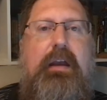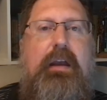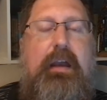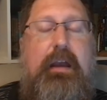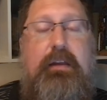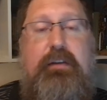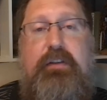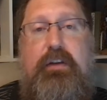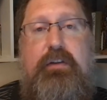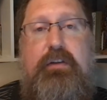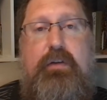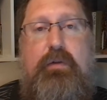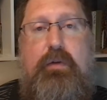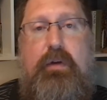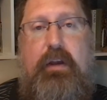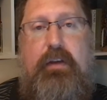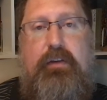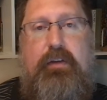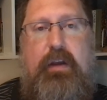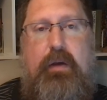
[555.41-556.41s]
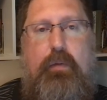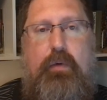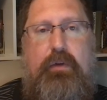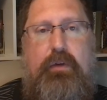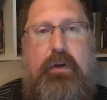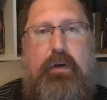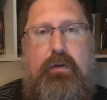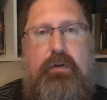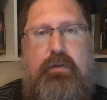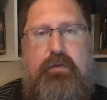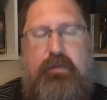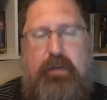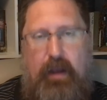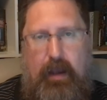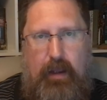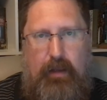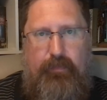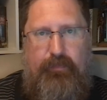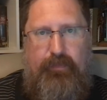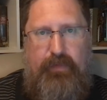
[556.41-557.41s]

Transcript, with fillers: and suddenly you realize okay well no you've got